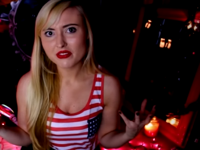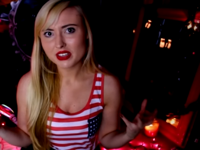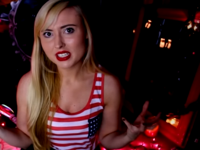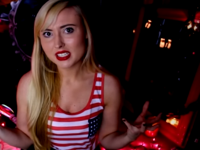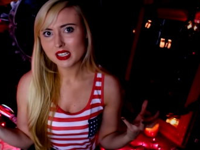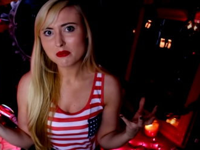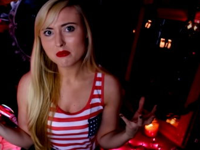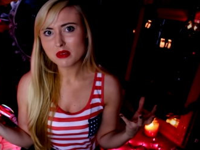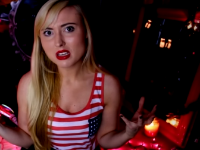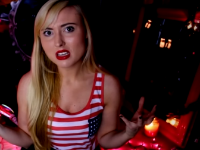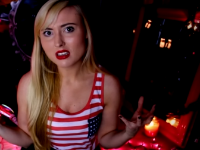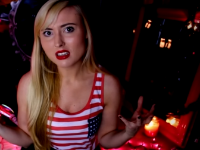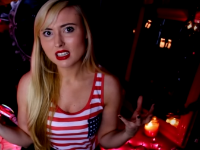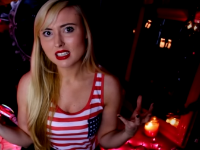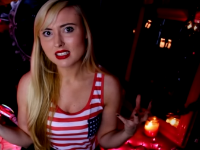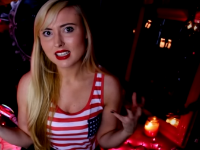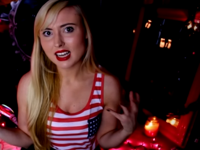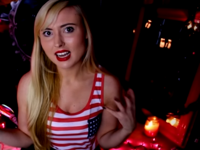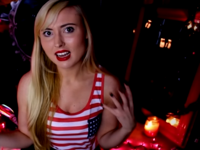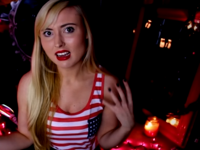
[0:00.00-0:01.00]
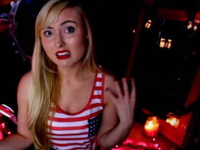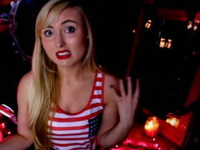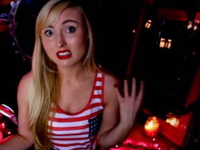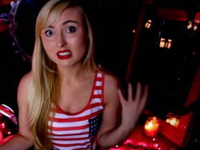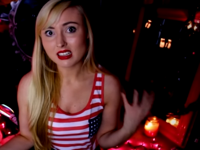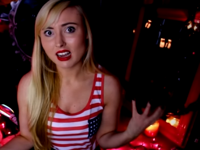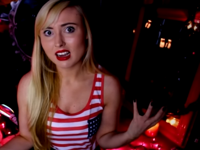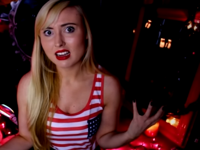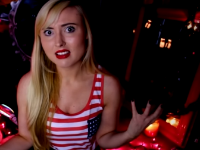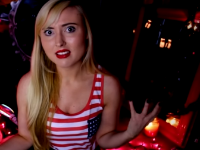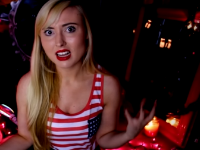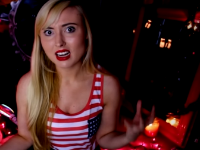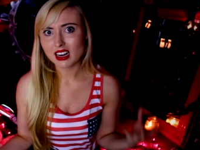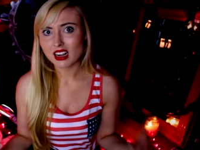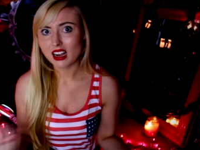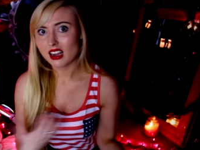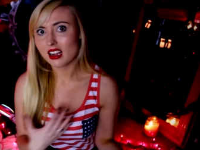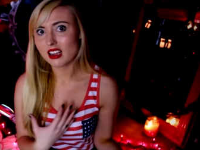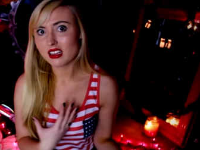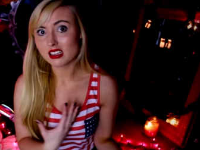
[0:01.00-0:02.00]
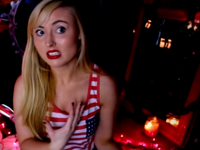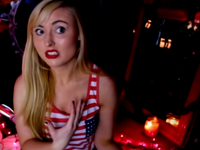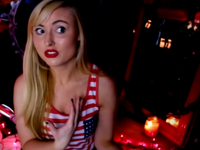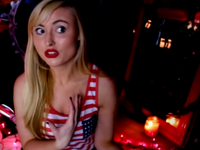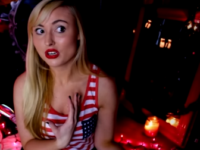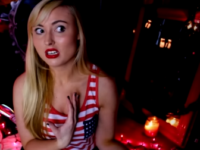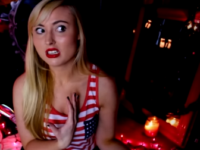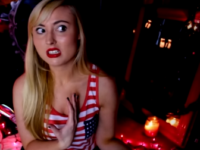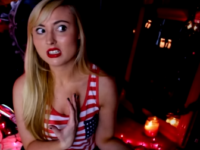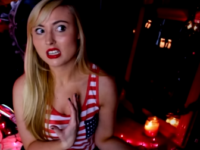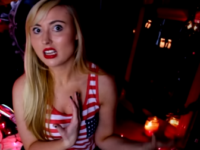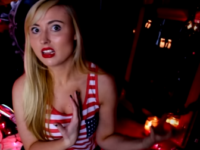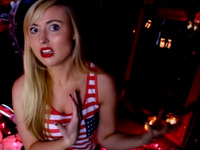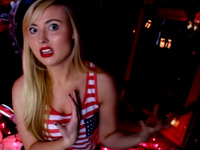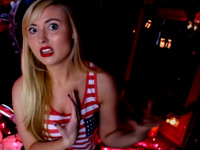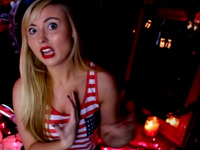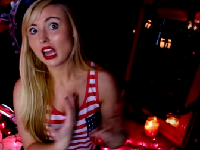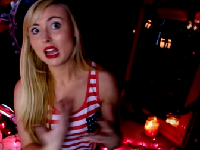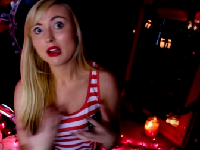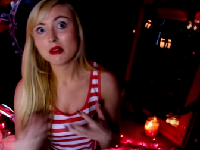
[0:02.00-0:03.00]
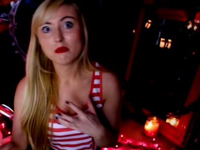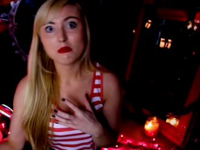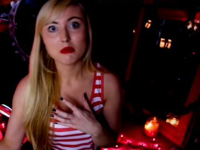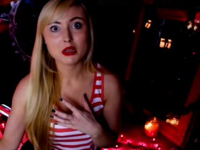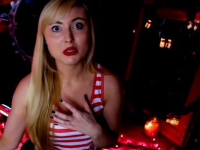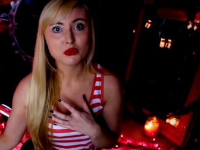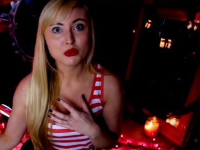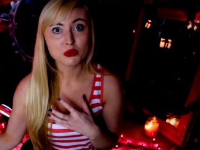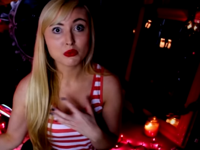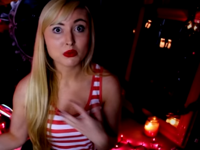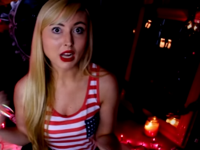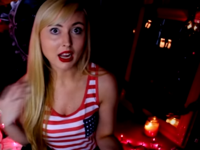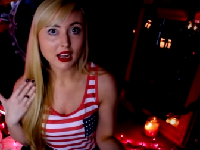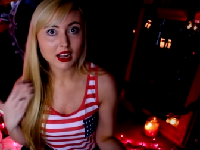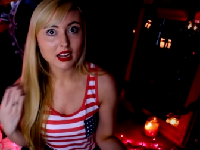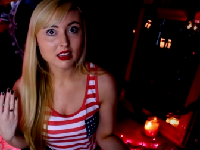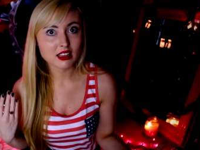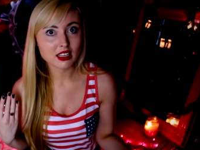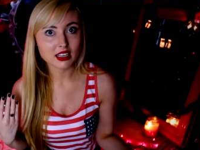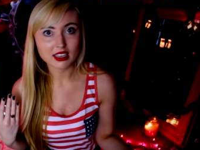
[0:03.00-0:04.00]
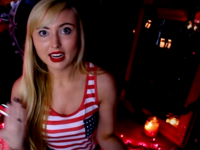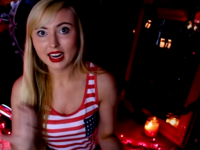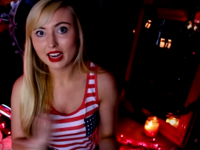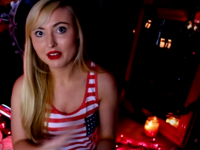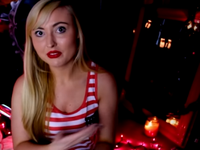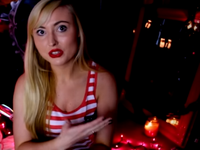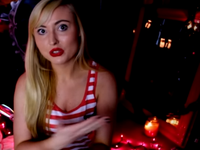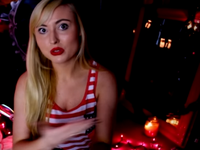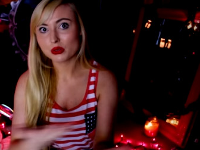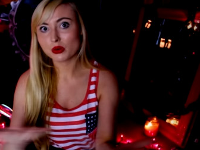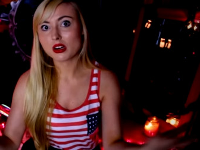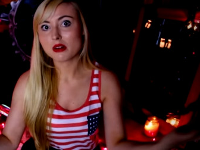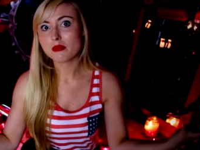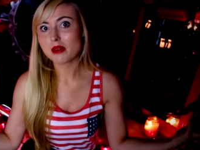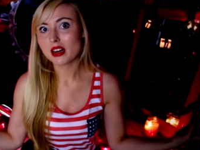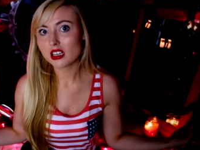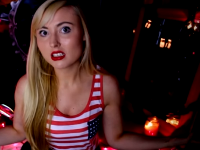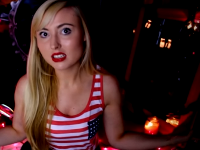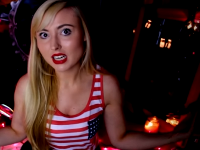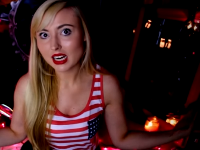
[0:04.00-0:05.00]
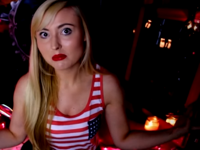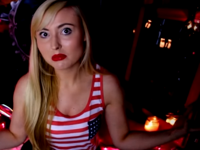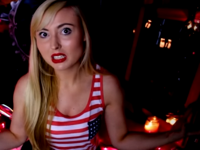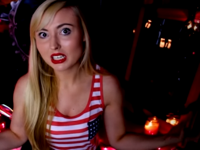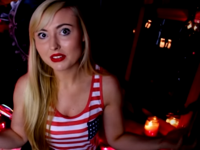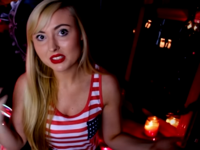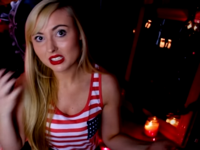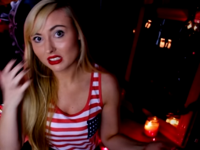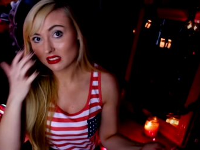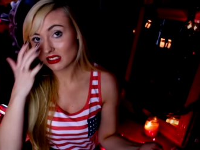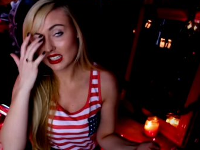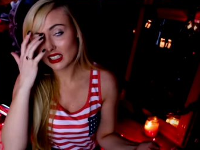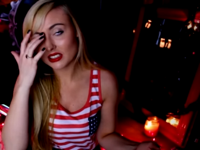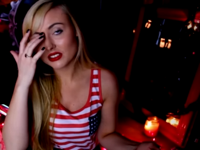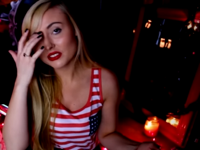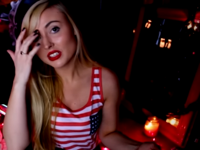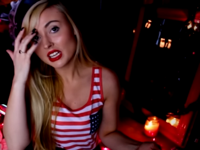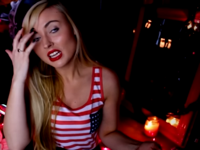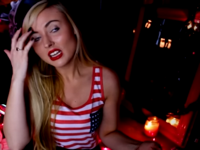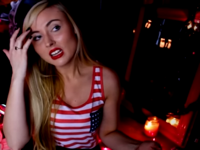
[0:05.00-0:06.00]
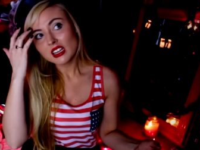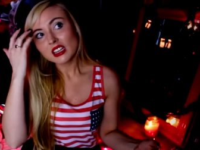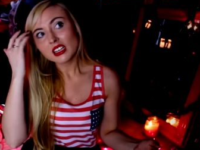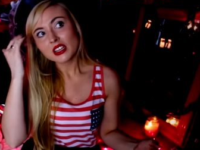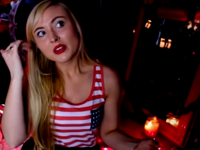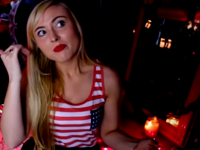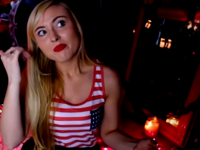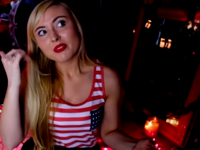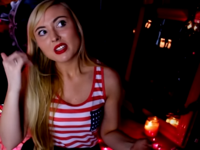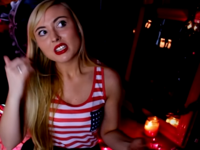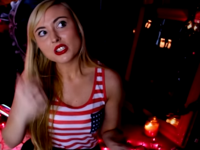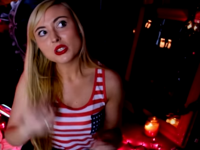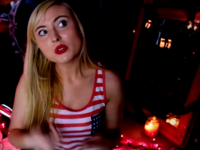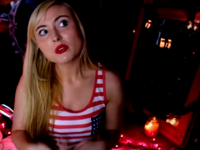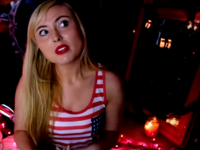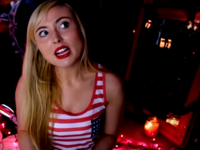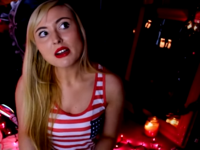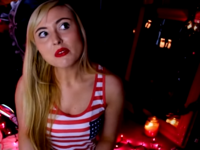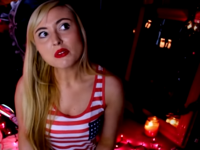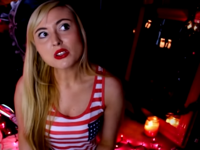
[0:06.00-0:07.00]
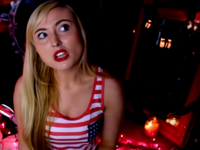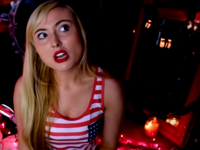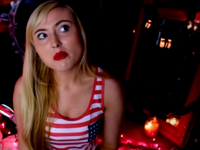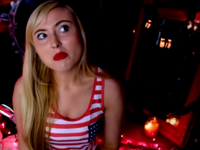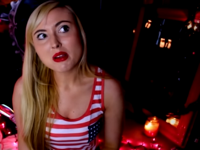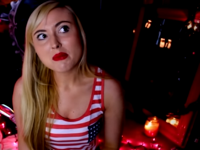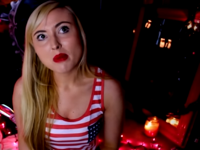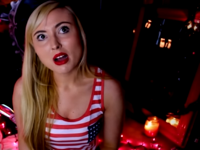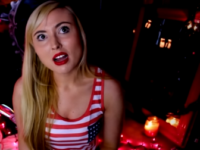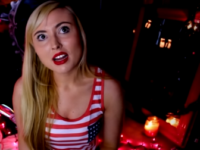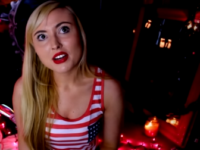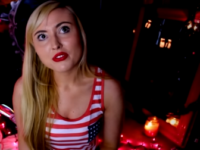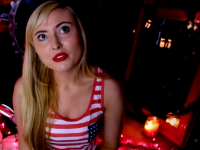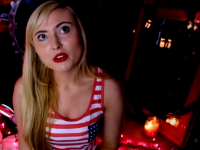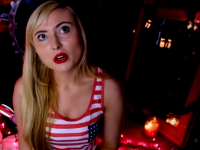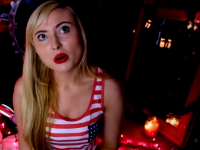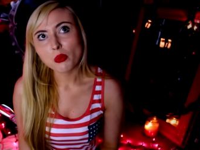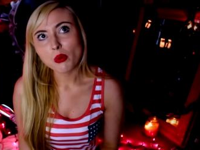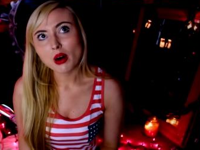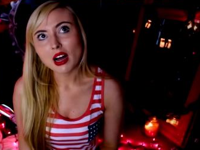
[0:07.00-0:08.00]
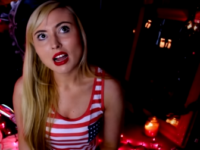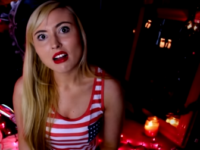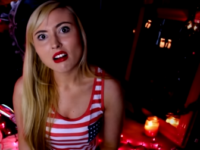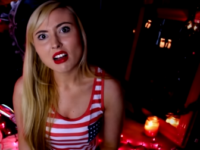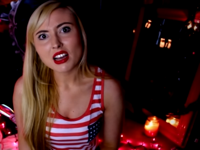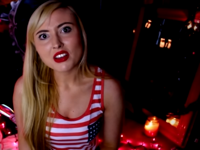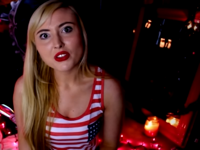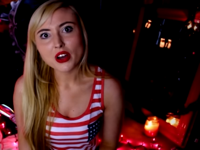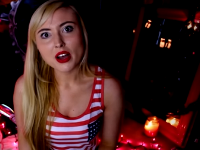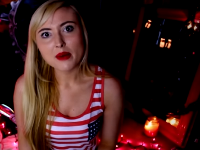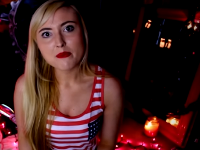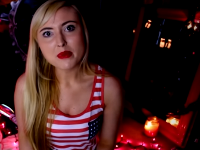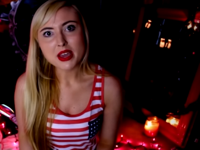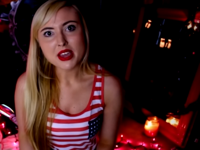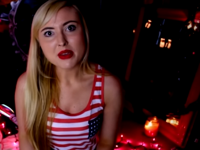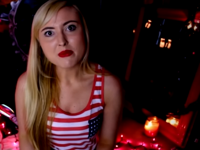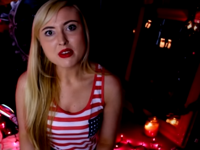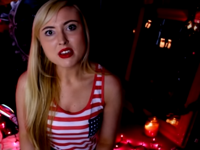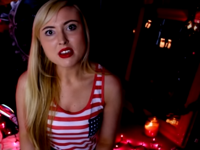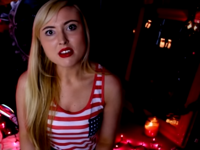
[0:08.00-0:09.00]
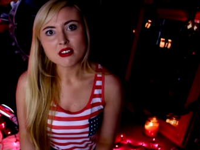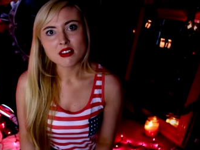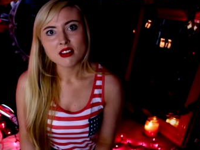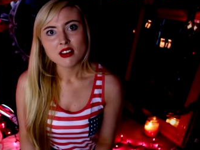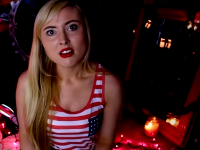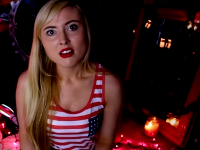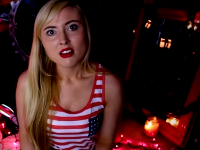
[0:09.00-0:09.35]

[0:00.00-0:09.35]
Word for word: visit me? Is that a sign that he's trying to say, like, I'm about to die? Like, I have a short amount of time left to live? So that was on my mind for a while. I thought maybe